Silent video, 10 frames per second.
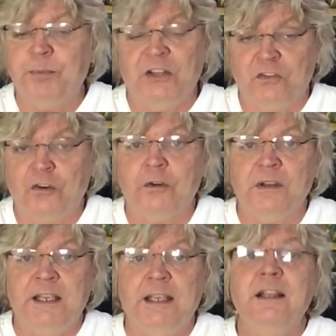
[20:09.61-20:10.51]
but
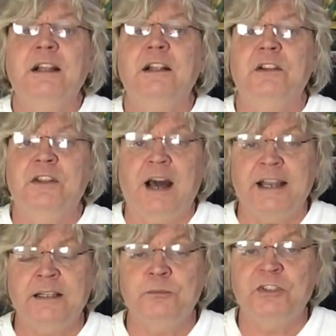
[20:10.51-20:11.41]
certainly the
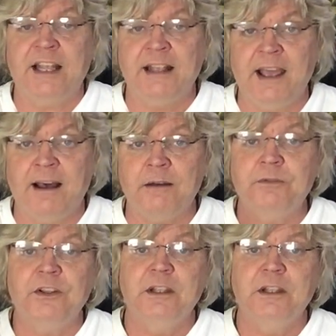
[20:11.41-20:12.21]
items that have